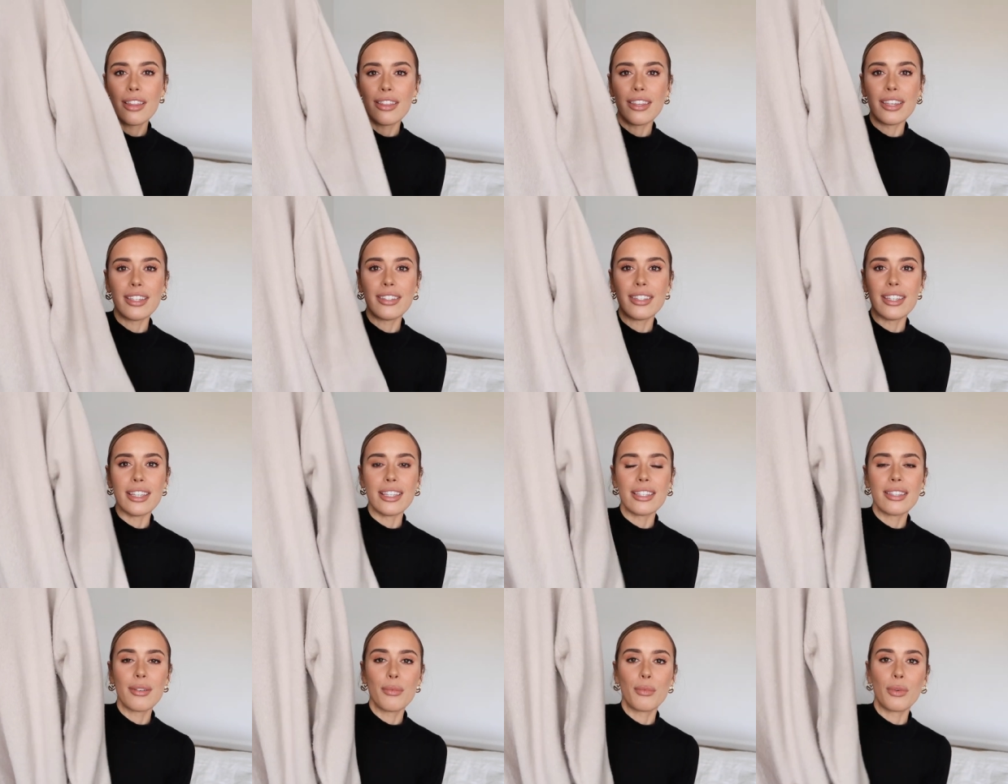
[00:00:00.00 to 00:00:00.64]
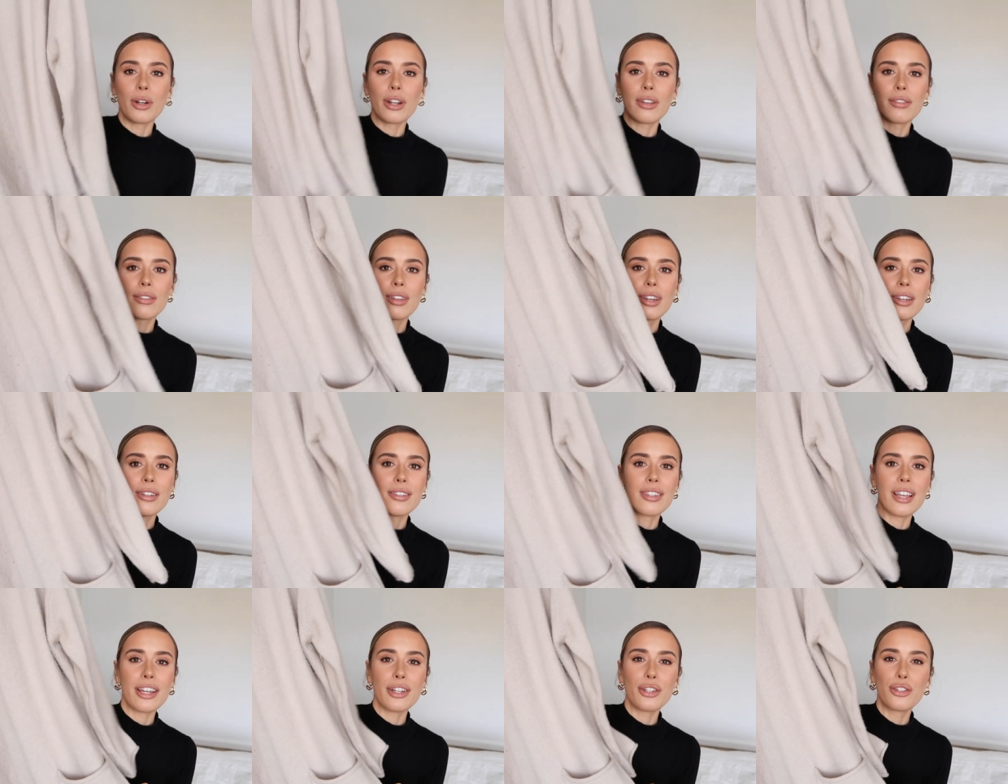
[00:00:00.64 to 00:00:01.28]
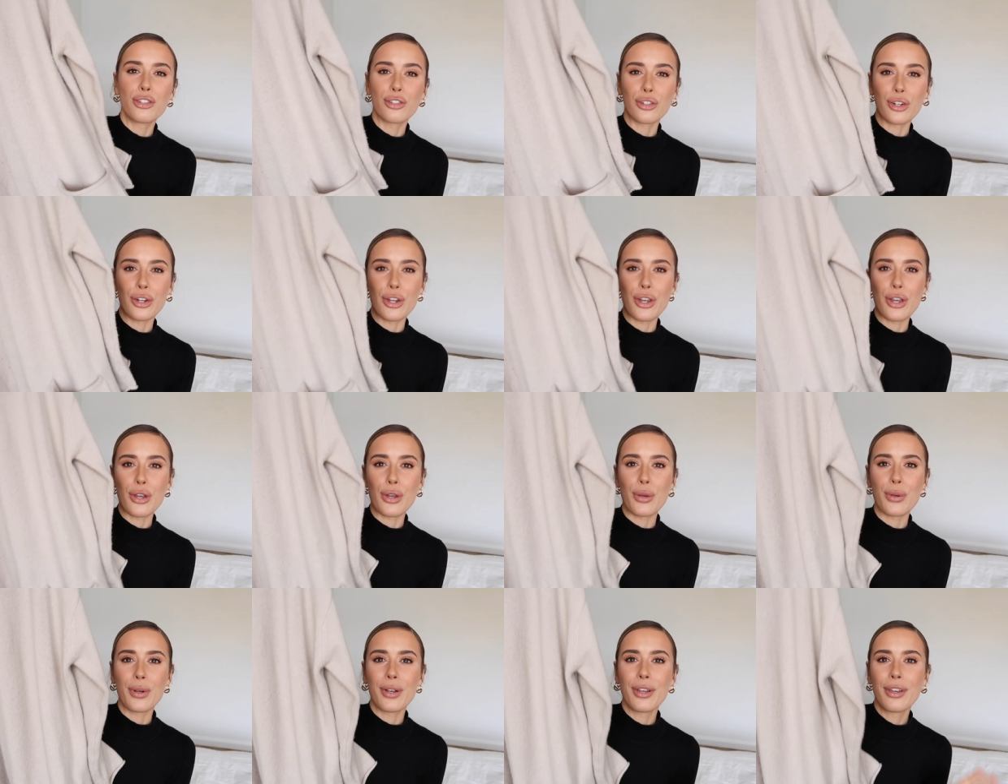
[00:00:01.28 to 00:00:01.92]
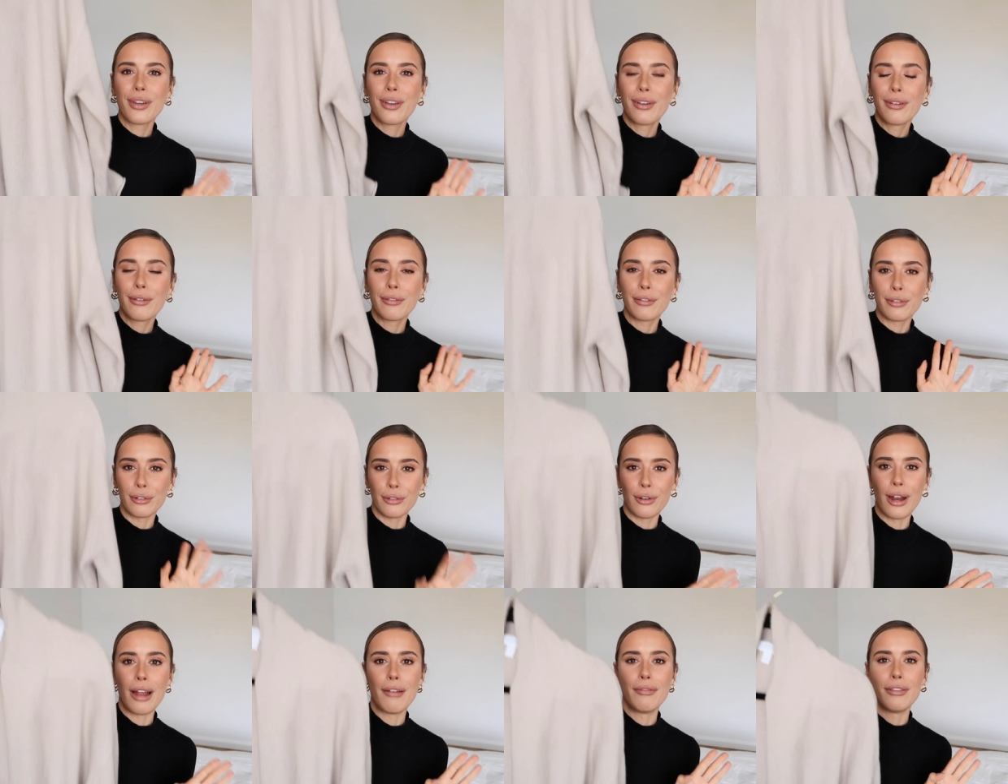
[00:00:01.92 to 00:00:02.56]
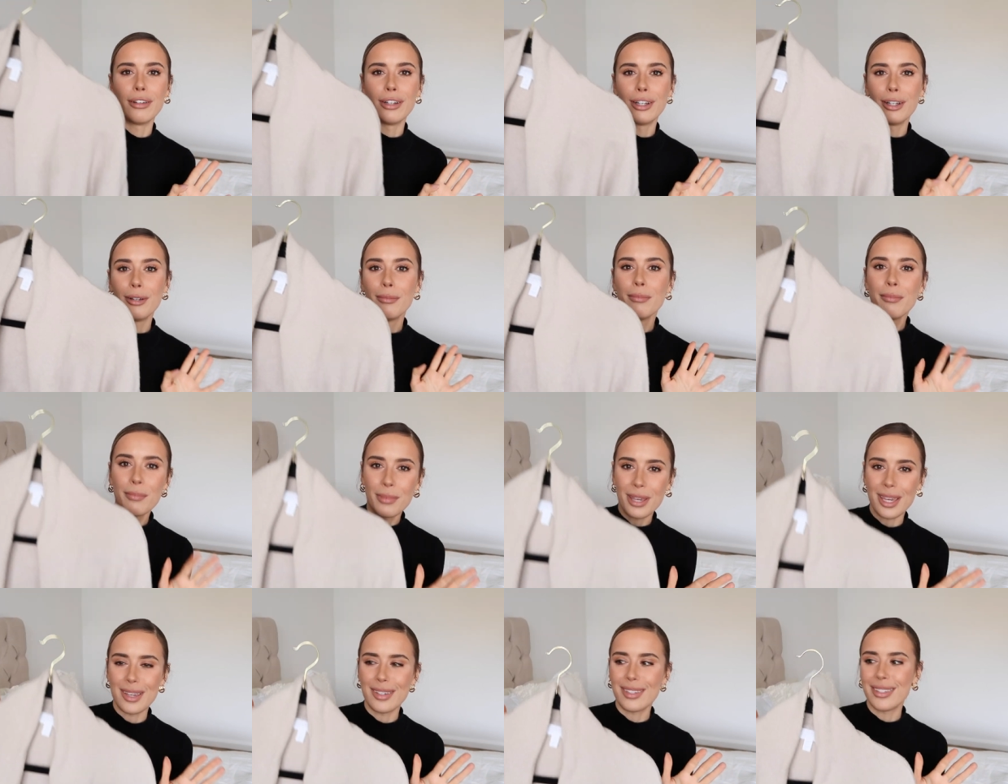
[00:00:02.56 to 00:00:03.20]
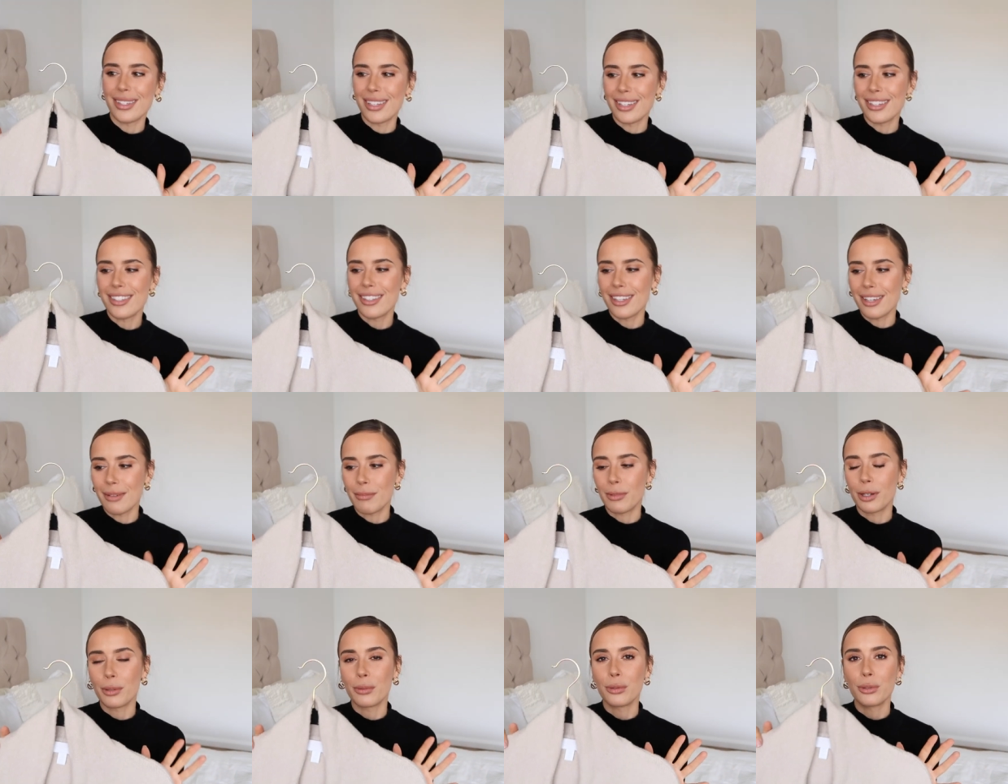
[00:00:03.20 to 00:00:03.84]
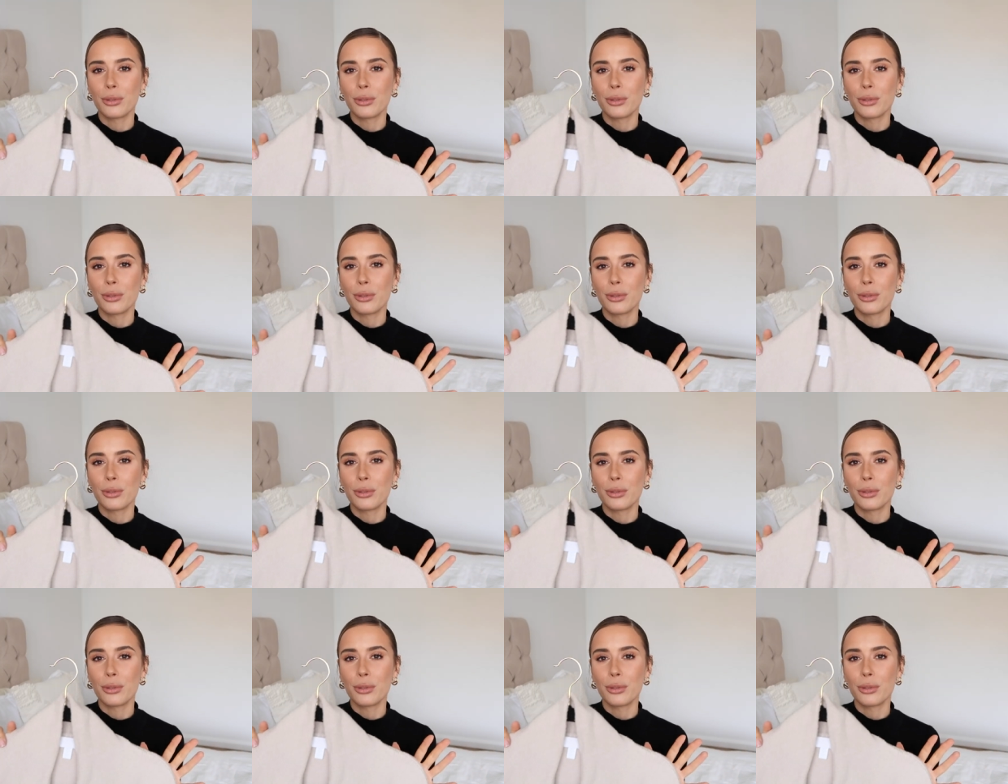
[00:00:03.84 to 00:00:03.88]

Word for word: this is one of those like true forever pieces in my